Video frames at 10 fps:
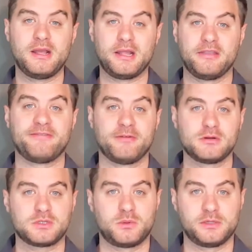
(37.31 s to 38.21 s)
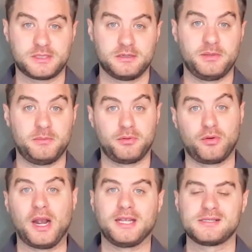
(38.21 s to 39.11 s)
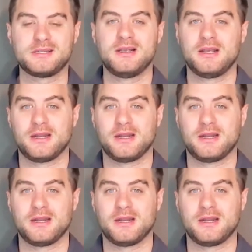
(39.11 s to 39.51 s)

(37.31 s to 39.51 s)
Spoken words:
And the first one is going to be price.